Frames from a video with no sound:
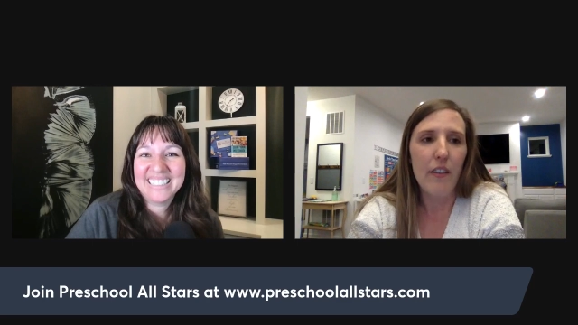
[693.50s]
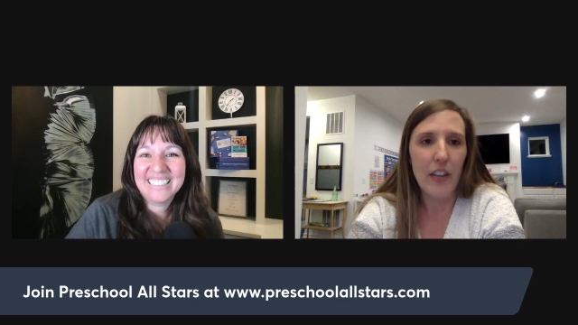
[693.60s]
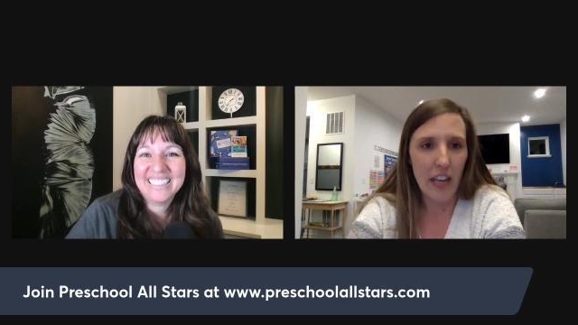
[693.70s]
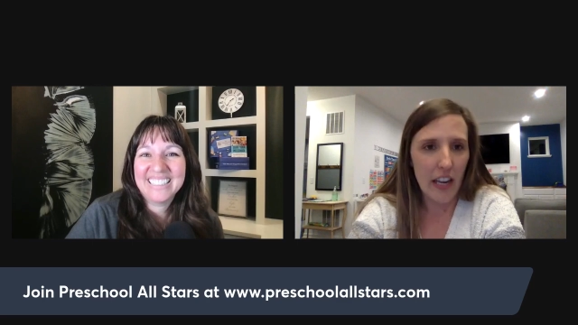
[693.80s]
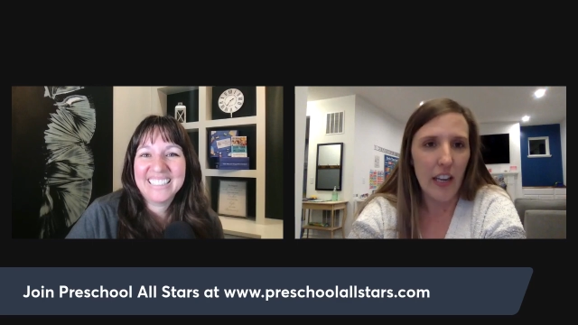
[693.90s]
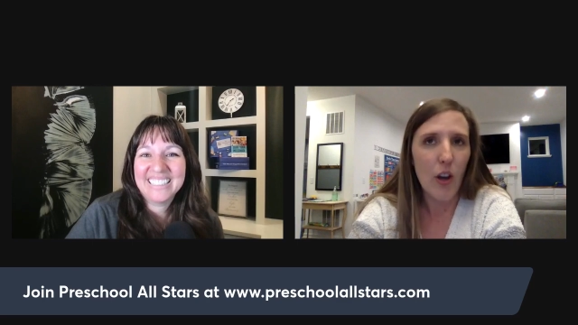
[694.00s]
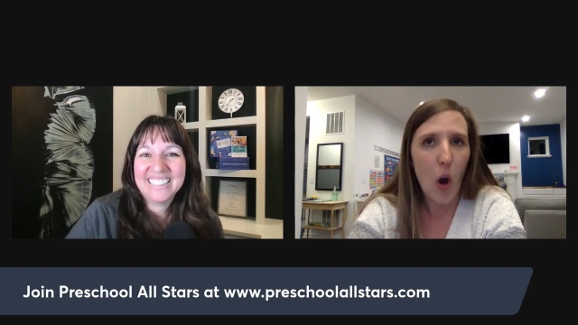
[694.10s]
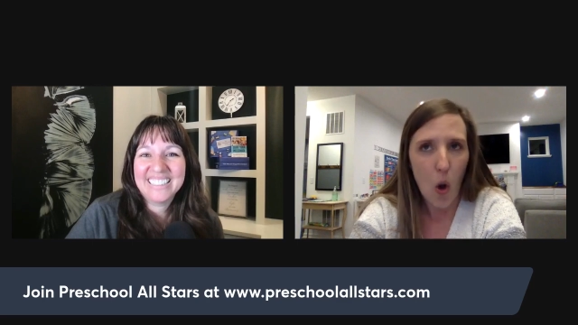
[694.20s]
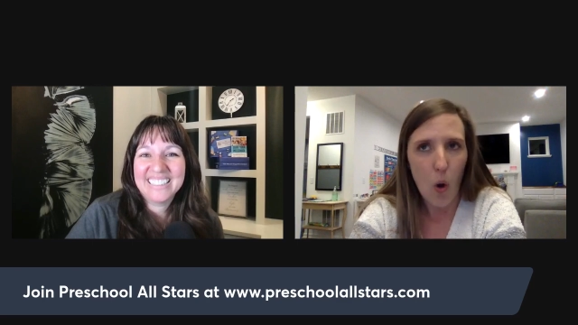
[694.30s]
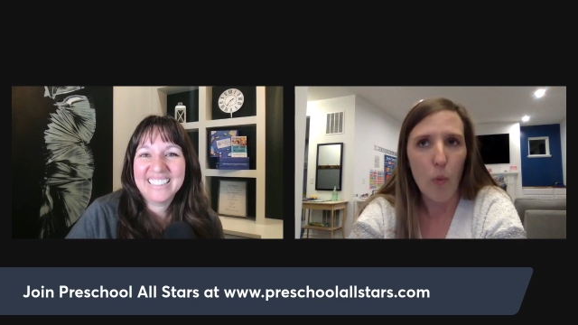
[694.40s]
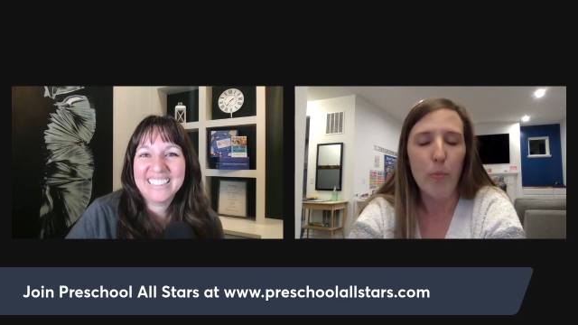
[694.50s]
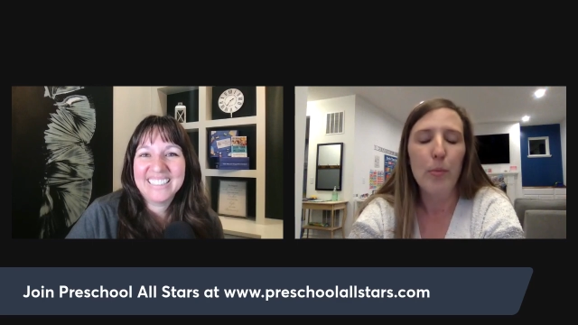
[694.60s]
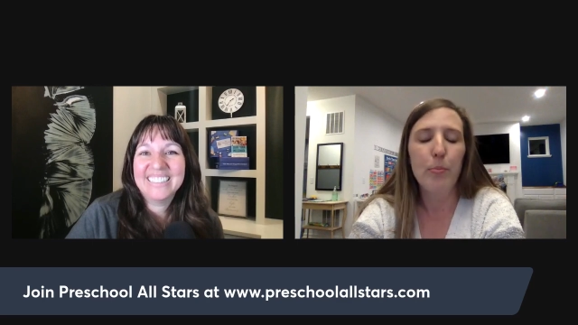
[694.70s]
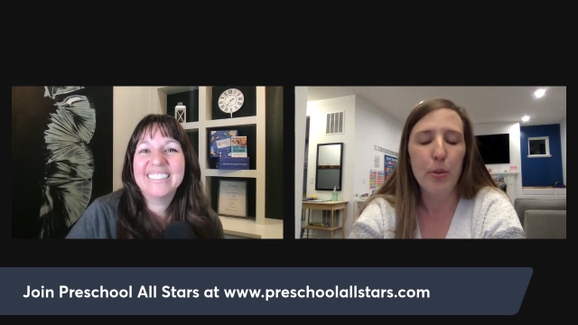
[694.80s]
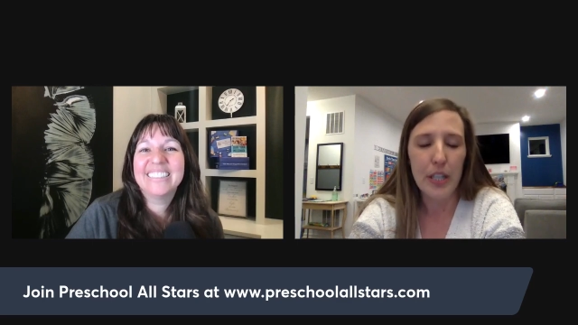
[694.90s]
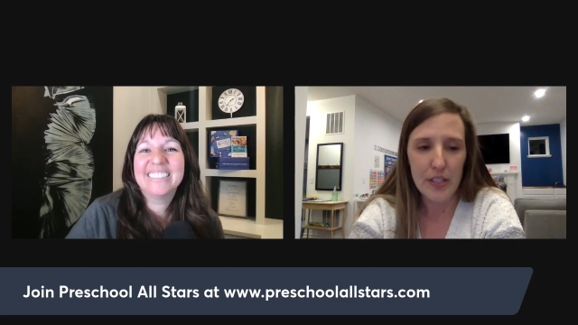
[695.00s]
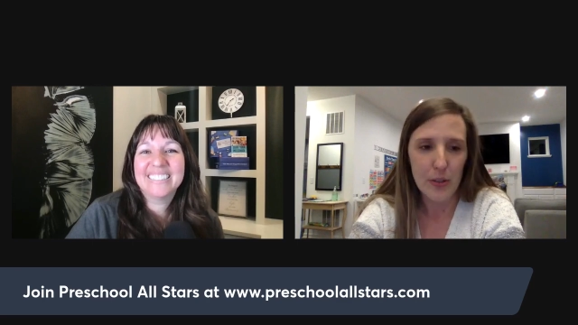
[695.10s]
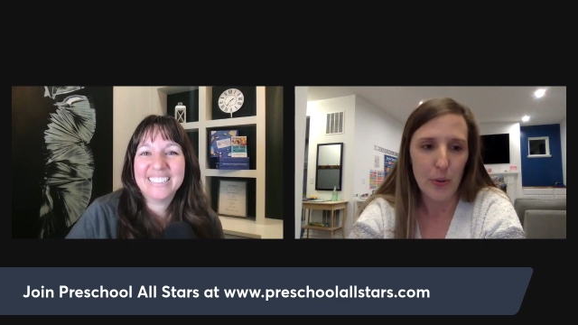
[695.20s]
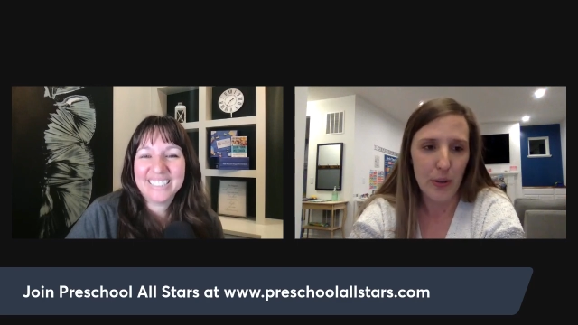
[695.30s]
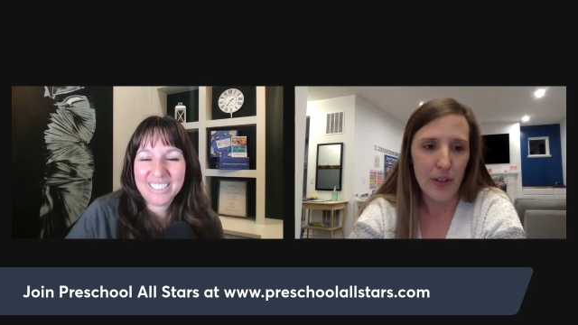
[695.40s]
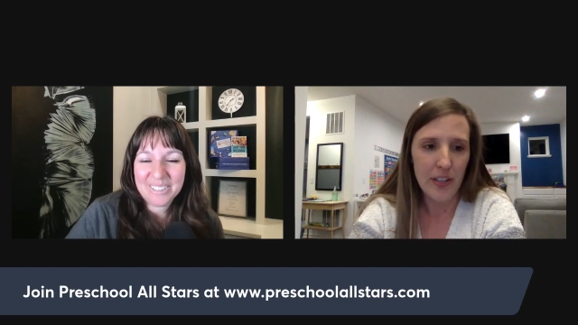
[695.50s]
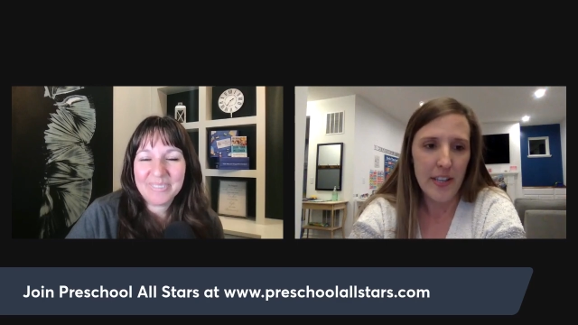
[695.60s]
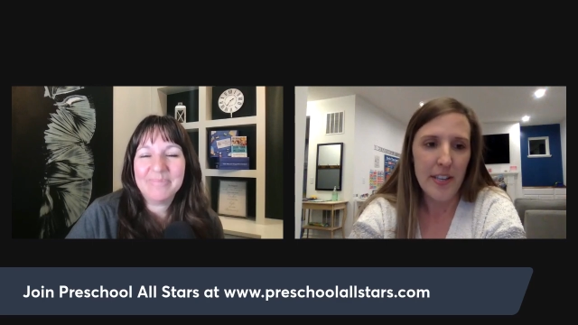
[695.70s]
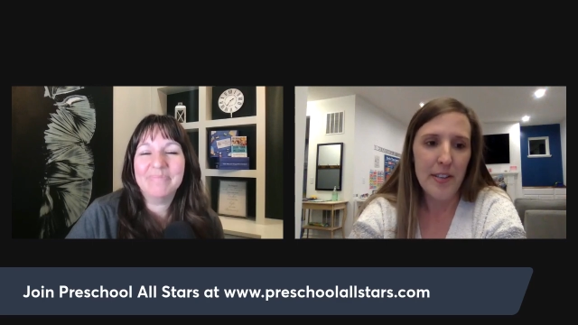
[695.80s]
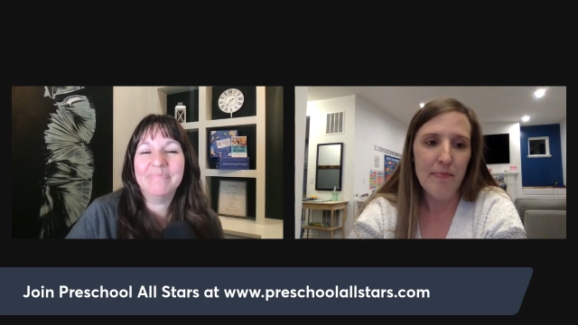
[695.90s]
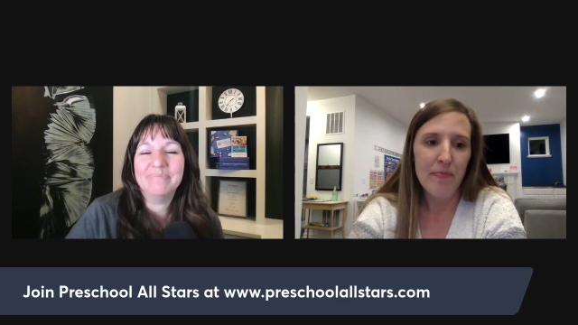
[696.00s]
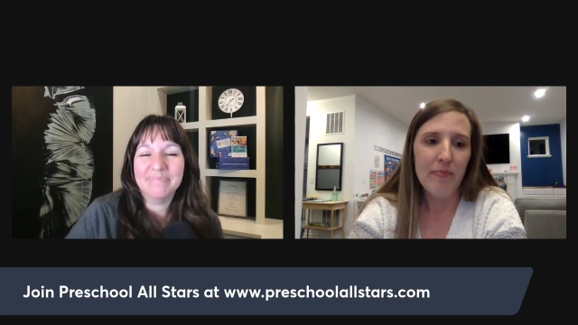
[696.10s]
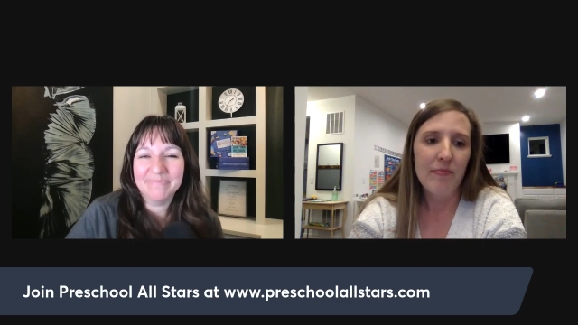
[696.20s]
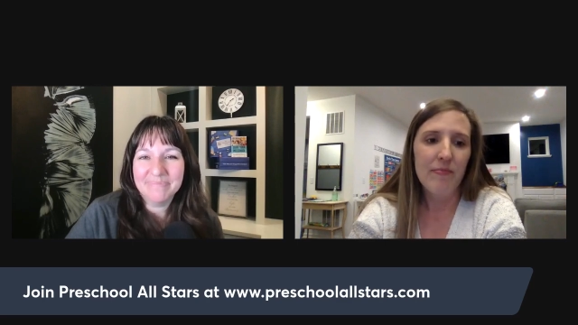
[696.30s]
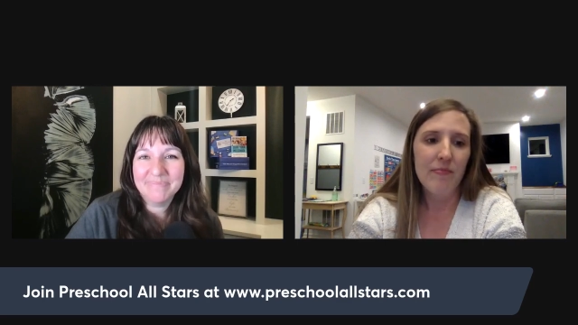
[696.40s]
Speaker 1: of an in home preschool mm-hmm.